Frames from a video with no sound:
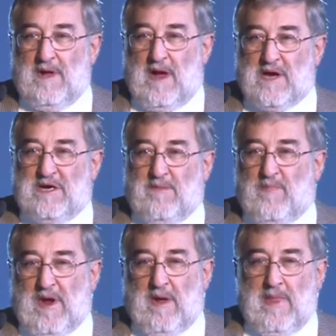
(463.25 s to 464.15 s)
are
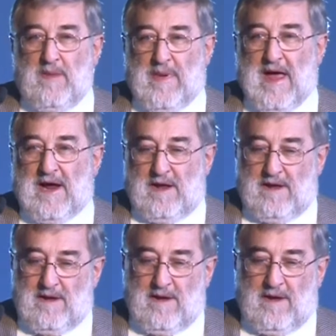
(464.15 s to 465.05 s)
jumping on the back
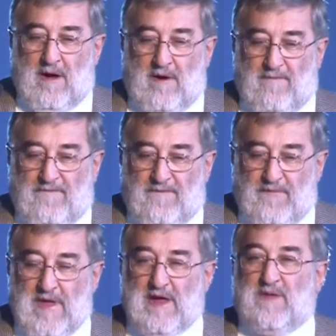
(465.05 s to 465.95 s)
of
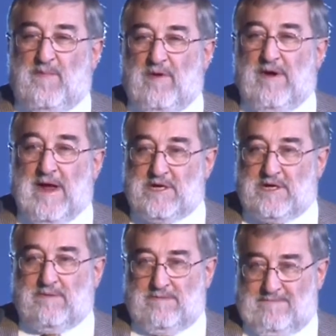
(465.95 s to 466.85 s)
the experiential.